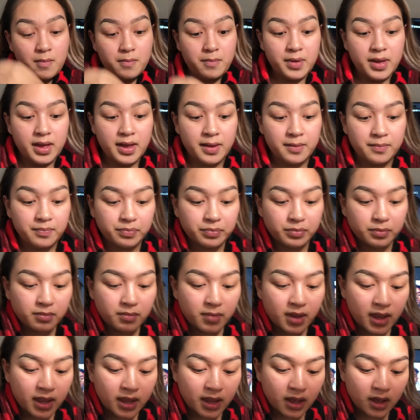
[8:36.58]
But
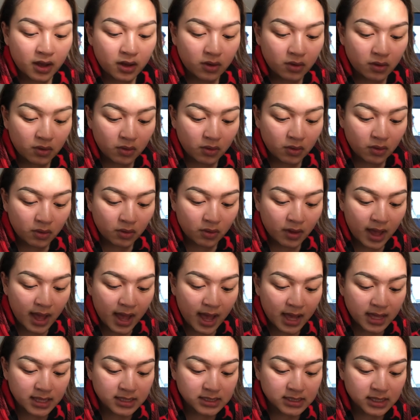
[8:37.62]
my uncle
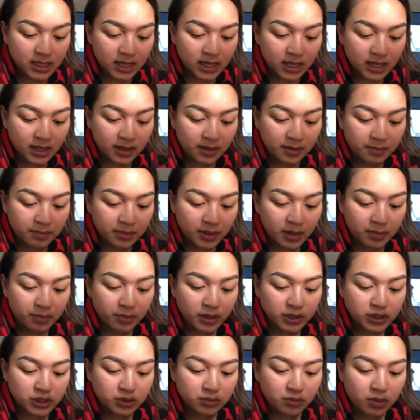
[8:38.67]
has a blood
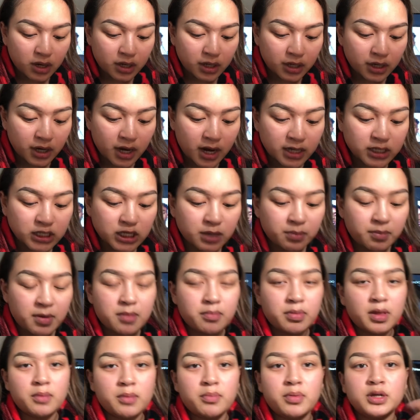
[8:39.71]
pressure monitor. I checked my
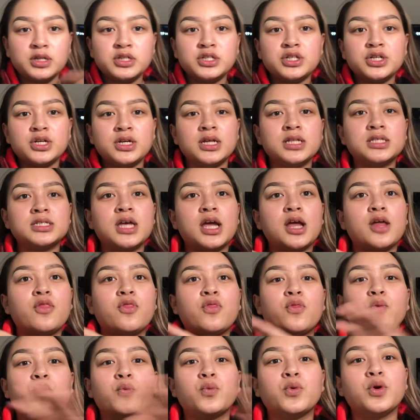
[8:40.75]
blood pressure, and it's like
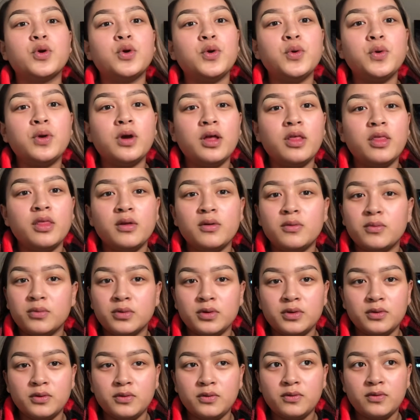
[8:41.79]
through the
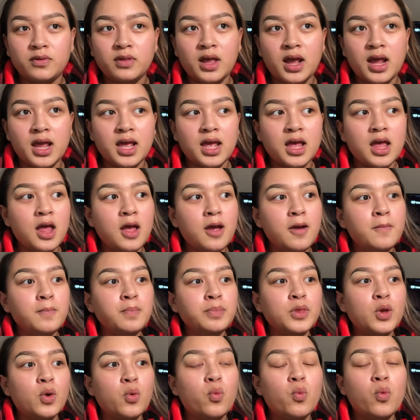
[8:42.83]
roof, like
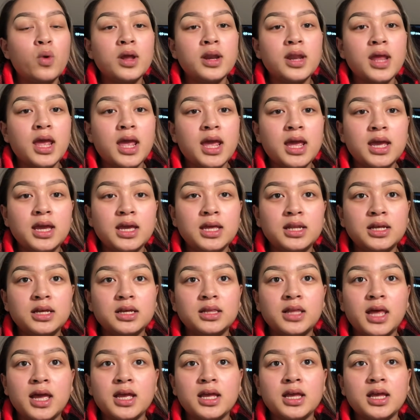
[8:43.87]
180,
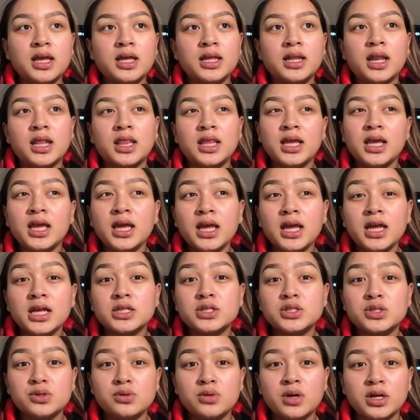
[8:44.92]
like I think it
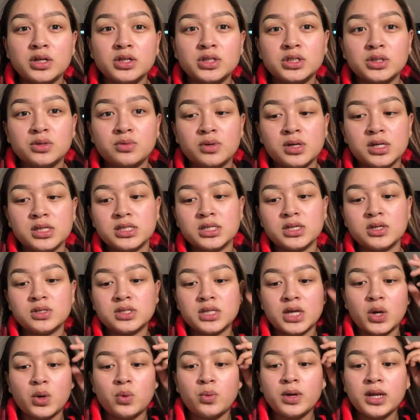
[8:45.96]
hit 200 once. It was
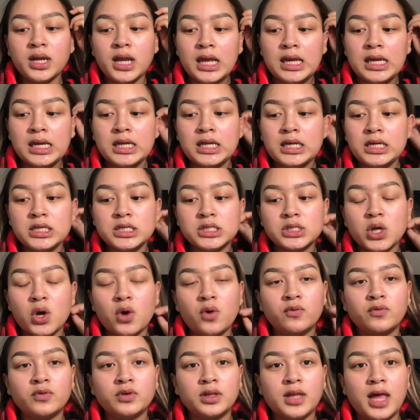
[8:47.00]
like 180s
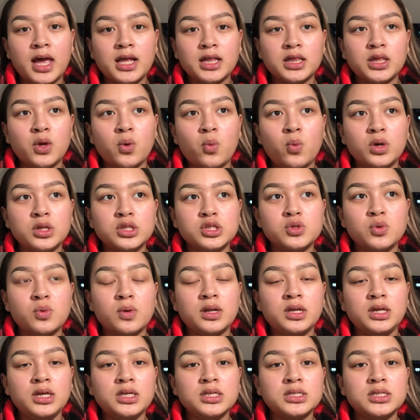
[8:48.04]
over like the
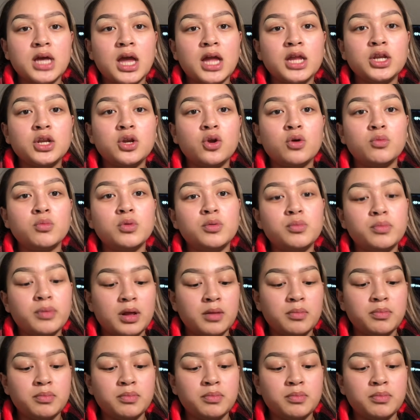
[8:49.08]
120s, and normal